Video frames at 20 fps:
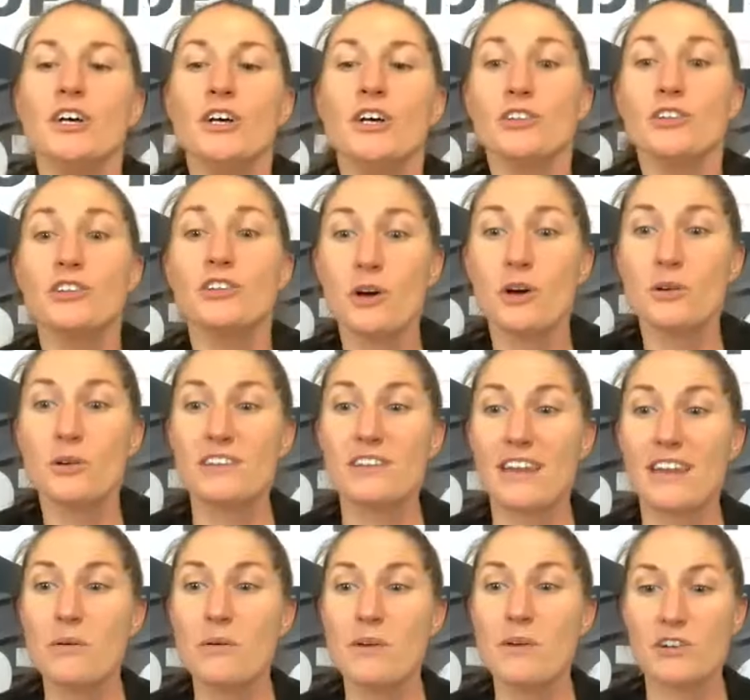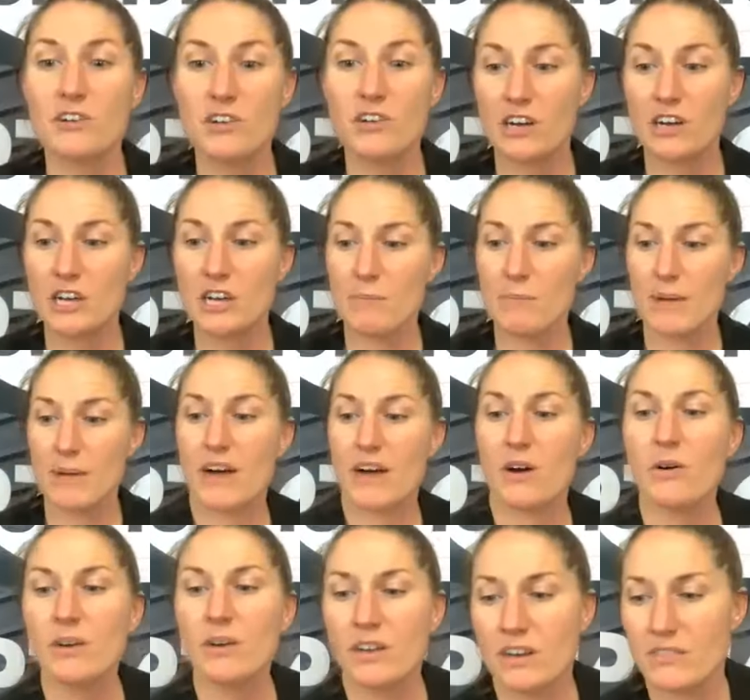So today we are talking
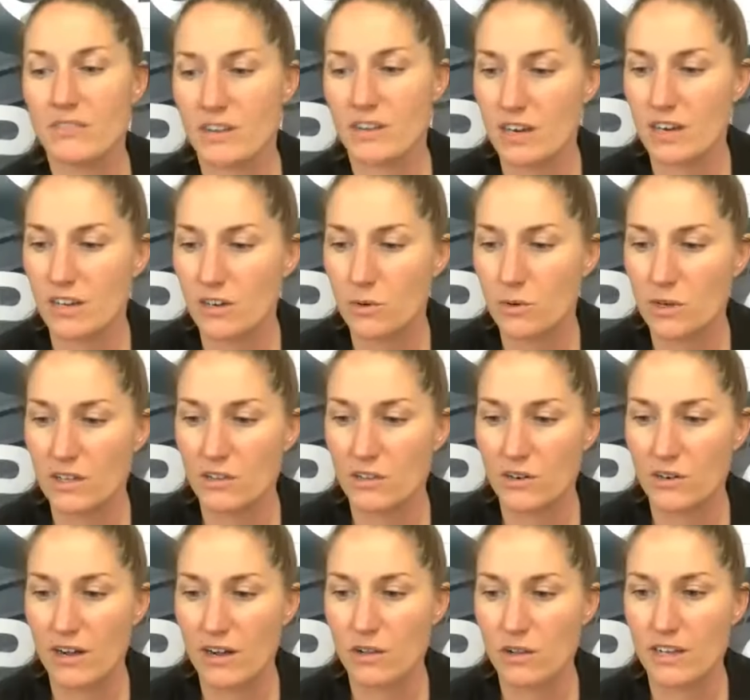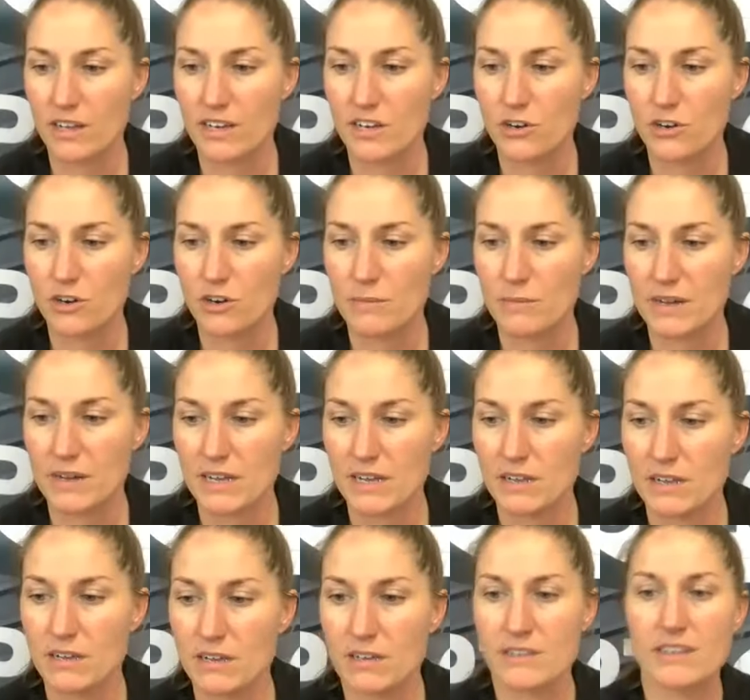about, and I've got a quick little outline here on my
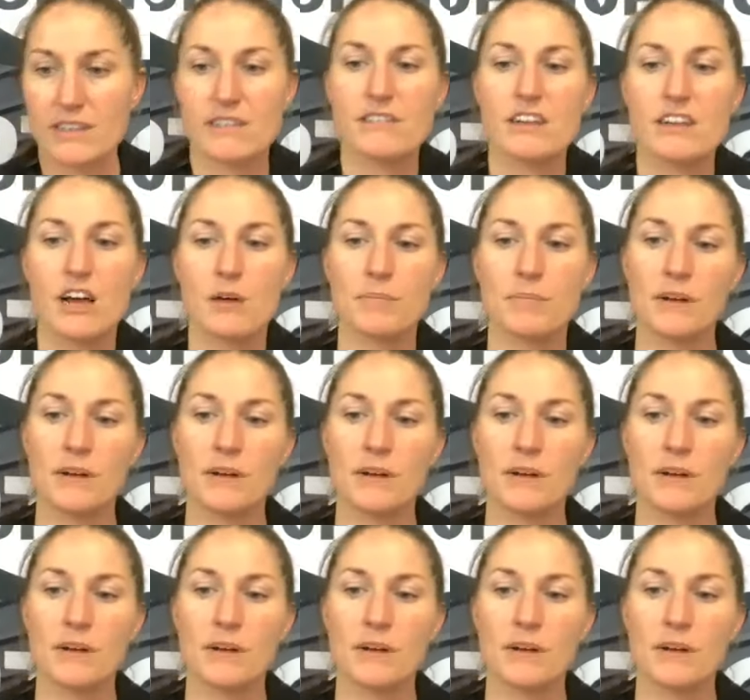desktop,